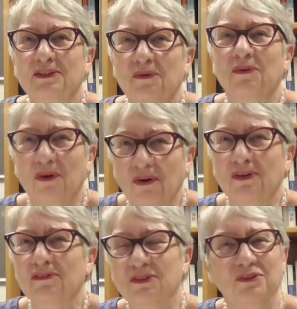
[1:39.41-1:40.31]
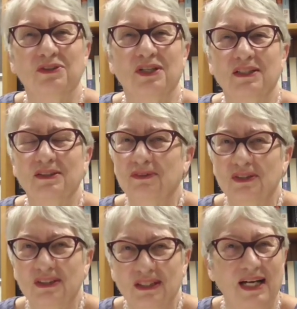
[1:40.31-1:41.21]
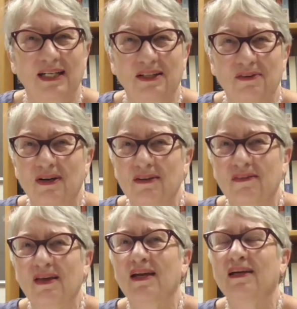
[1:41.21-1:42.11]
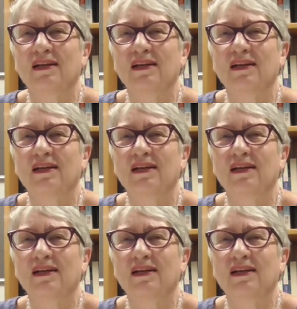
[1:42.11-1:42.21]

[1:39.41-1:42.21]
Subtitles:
So cognitive neuroscience was exactly the right thing,